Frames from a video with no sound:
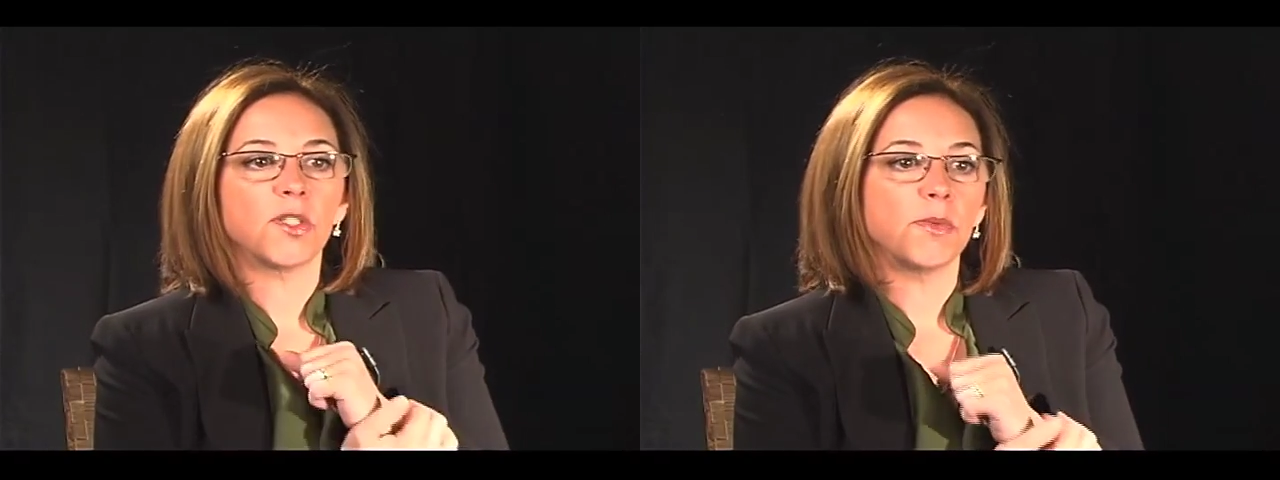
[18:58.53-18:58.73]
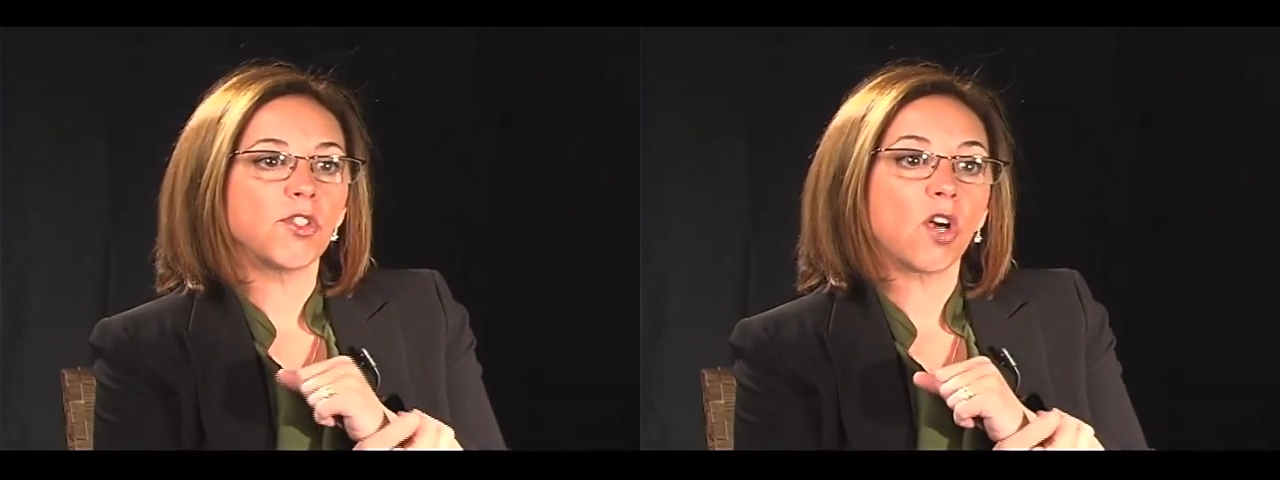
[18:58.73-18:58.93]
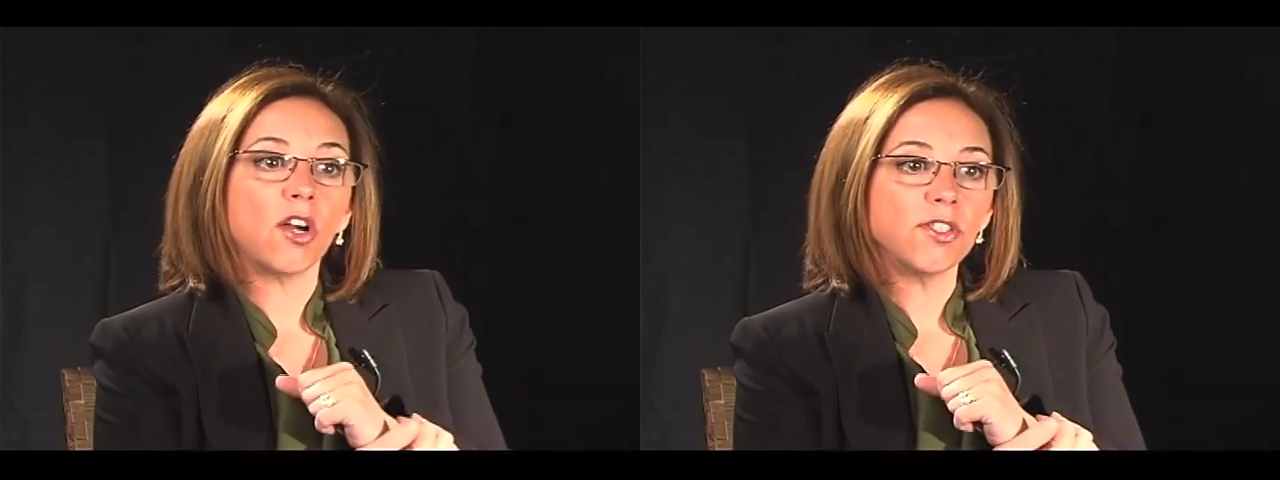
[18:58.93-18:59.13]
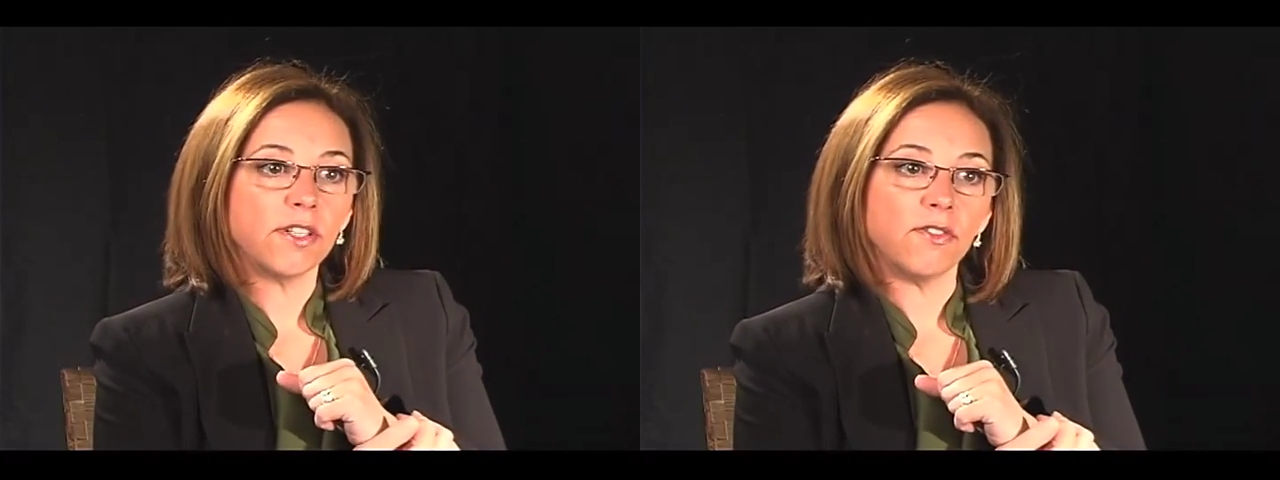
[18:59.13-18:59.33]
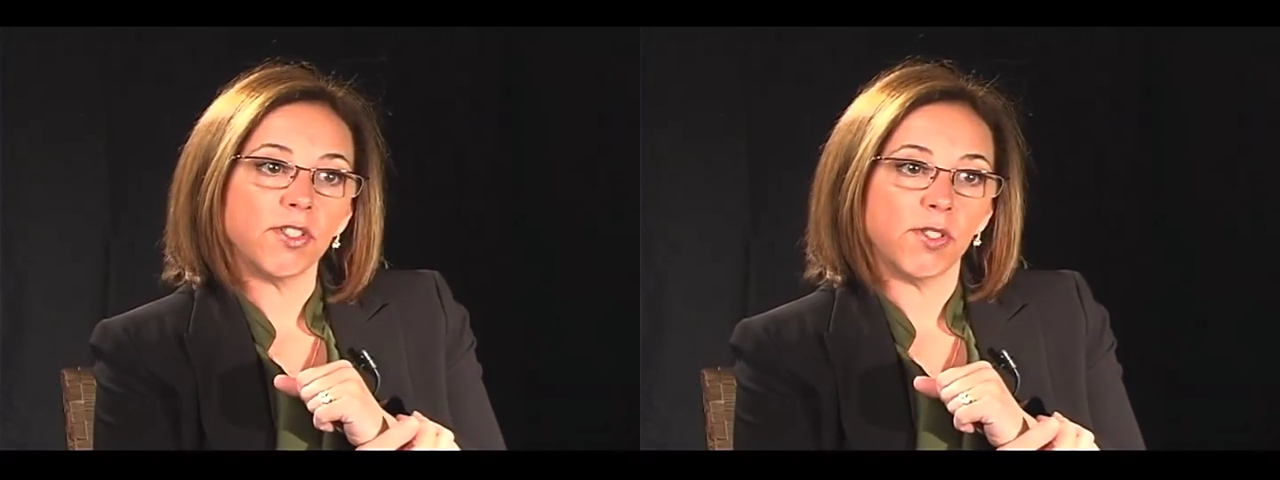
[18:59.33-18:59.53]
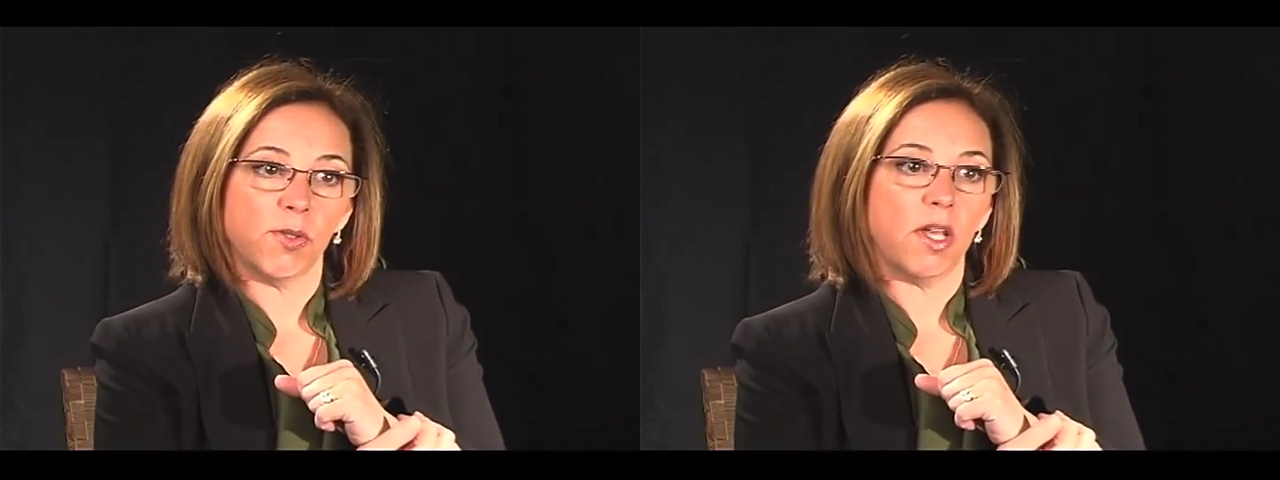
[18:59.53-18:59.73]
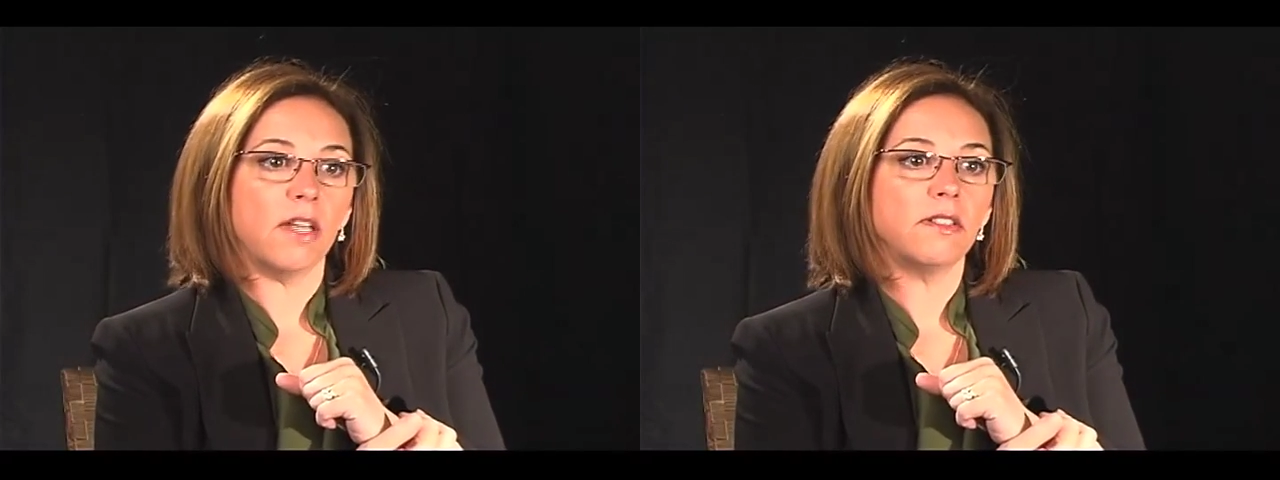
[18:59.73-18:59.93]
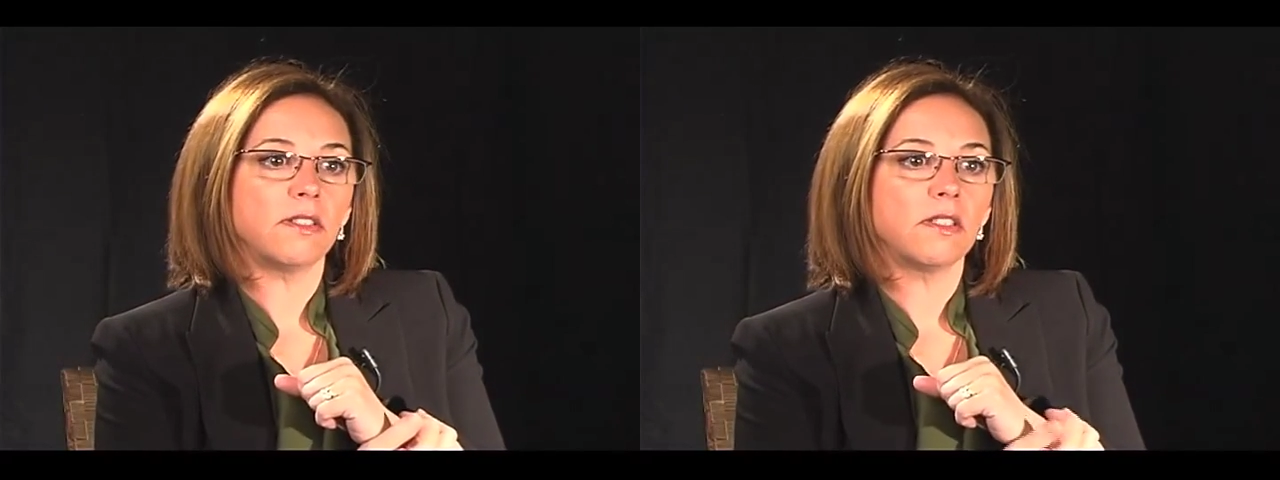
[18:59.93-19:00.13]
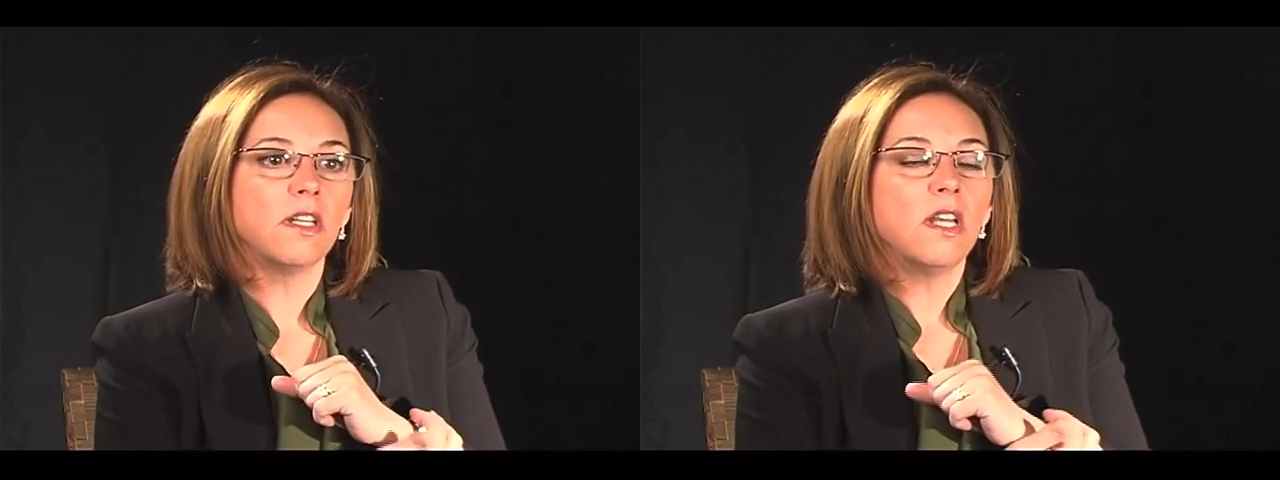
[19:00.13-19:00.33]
to be charged every 2 days,